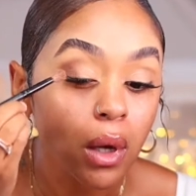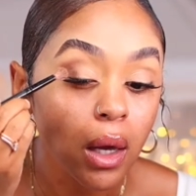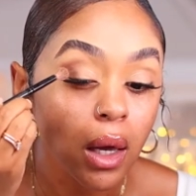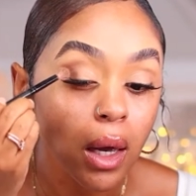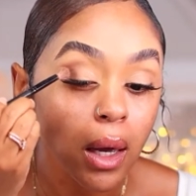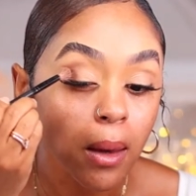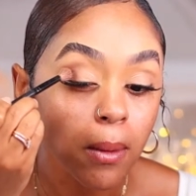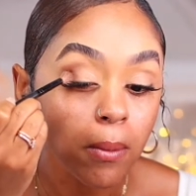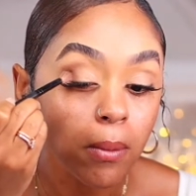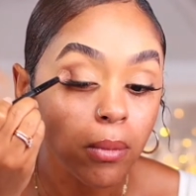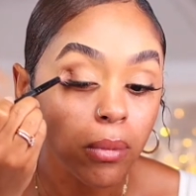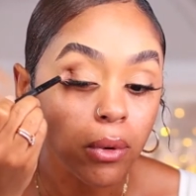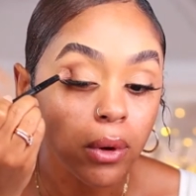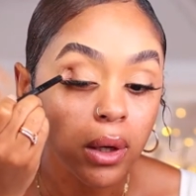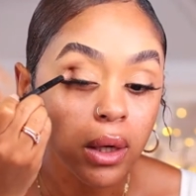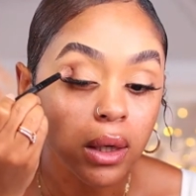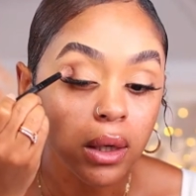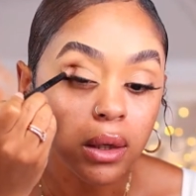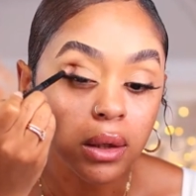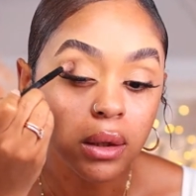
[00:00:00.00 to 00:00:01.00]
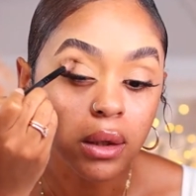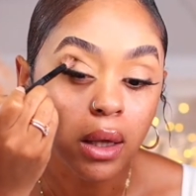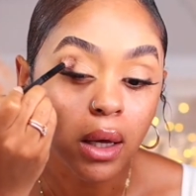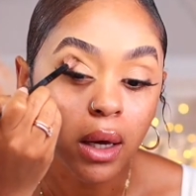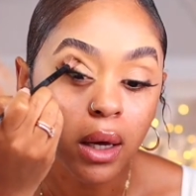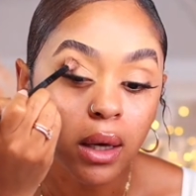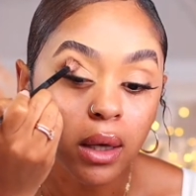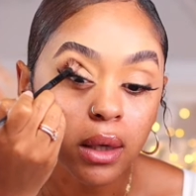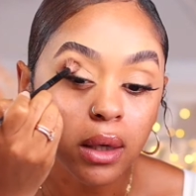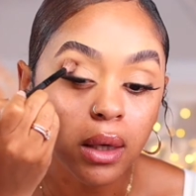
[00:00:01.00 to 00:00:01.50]
and bringing
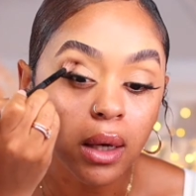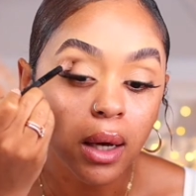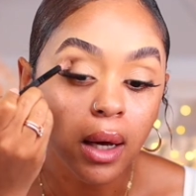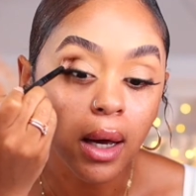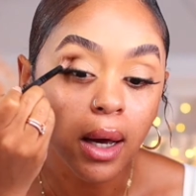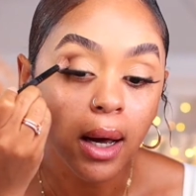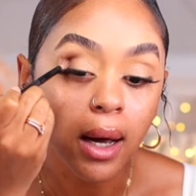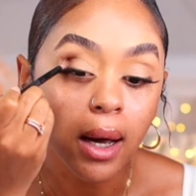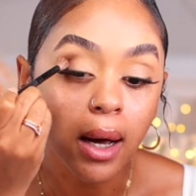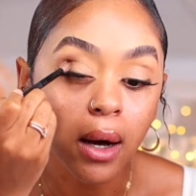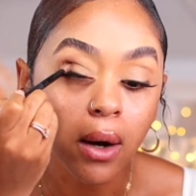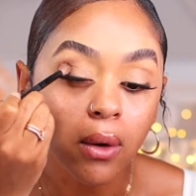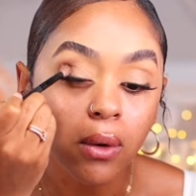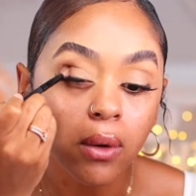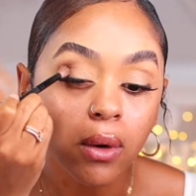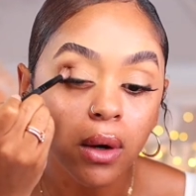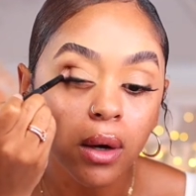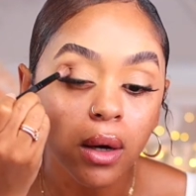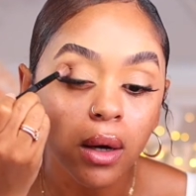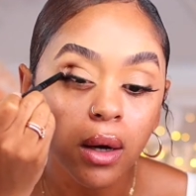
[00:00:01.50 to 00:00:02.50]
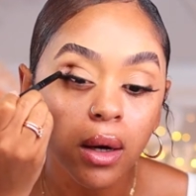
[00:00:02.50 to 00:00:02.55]
that out